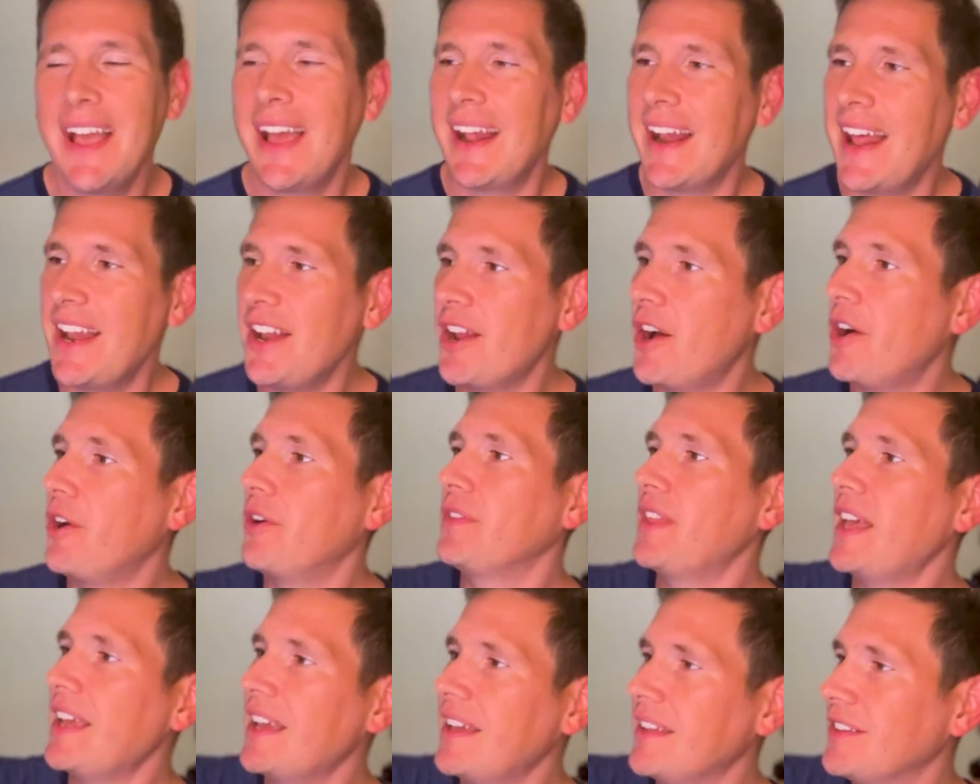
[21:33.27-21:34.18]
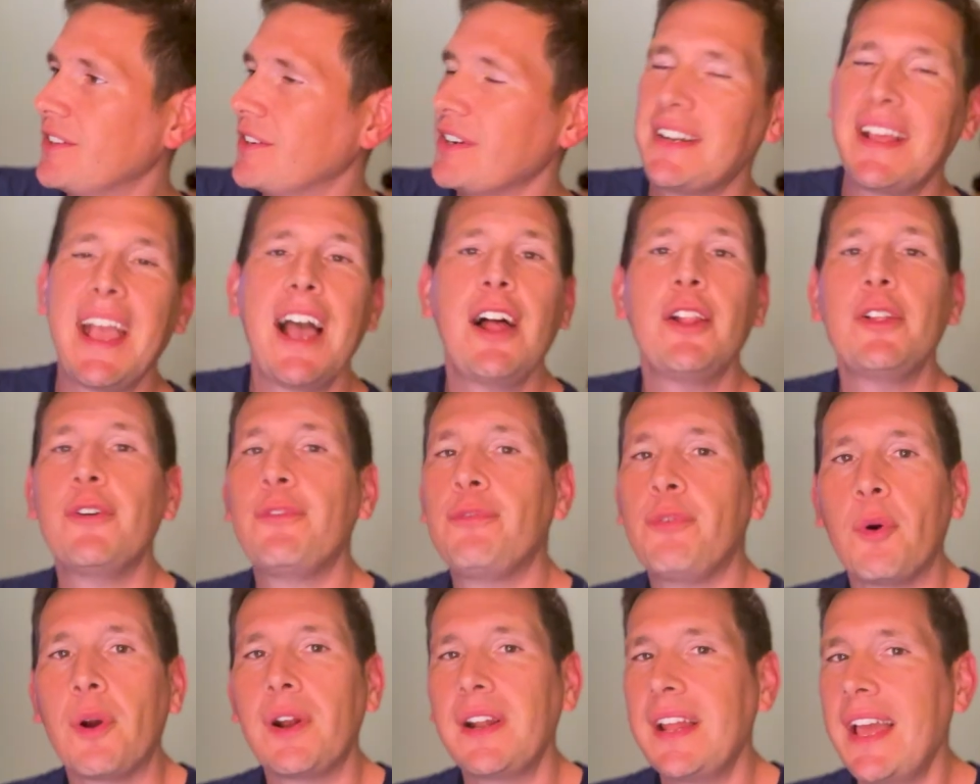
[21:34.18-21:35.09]
And I know they, they're in
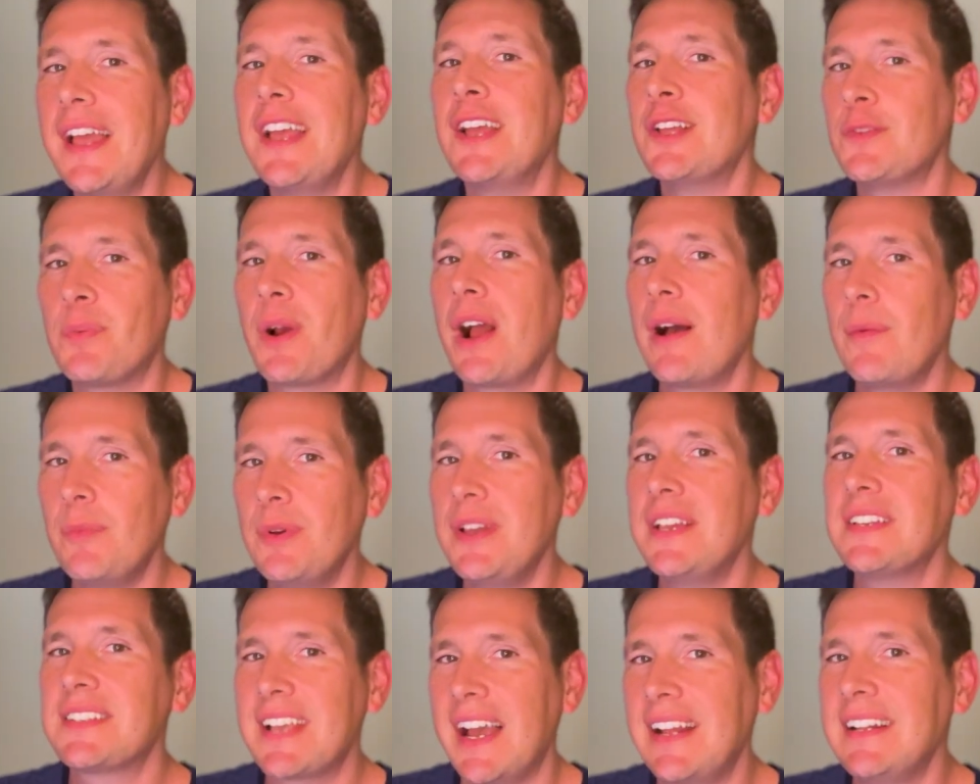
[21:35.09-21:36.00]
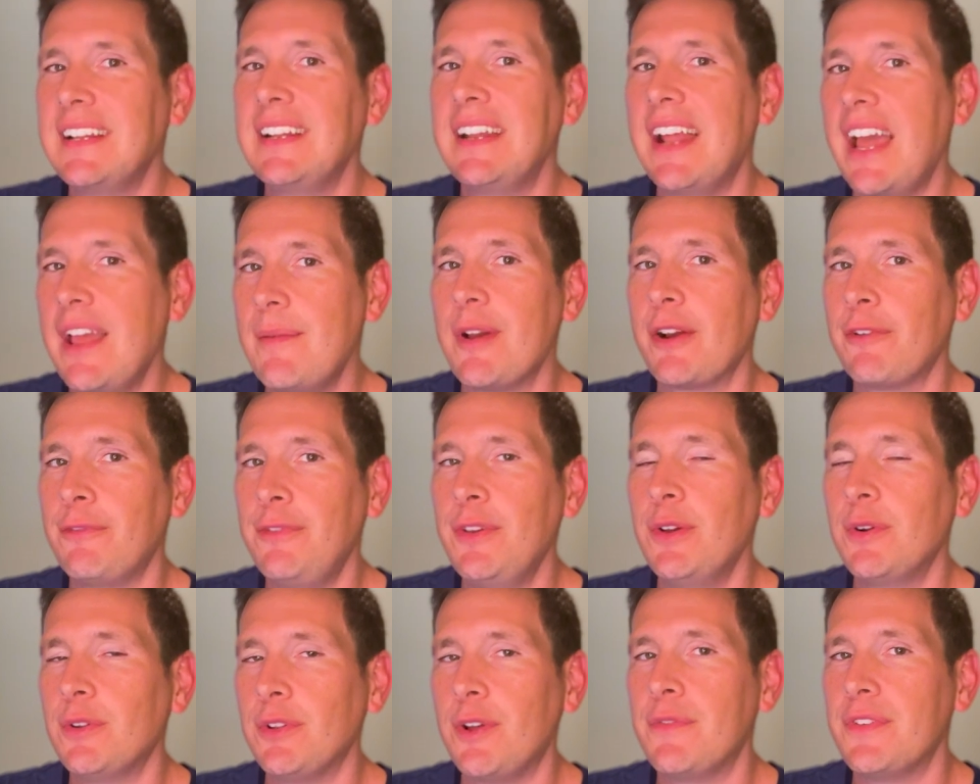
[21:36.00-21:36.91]
California. It probably is kind of nightmare
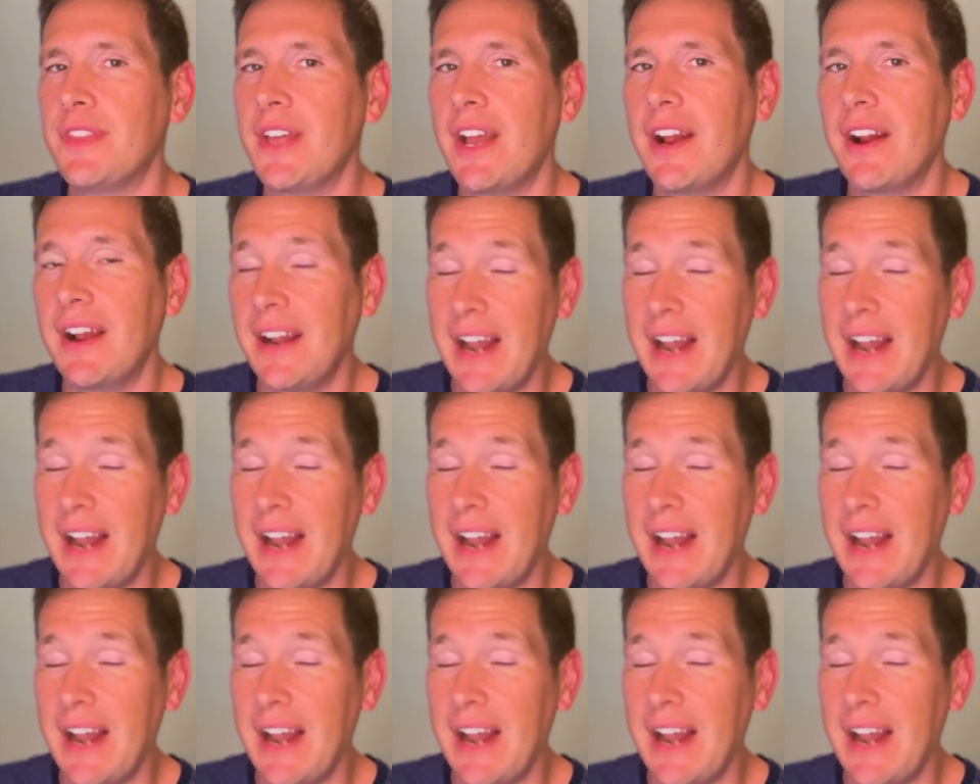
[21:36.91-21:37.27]
fuel over there.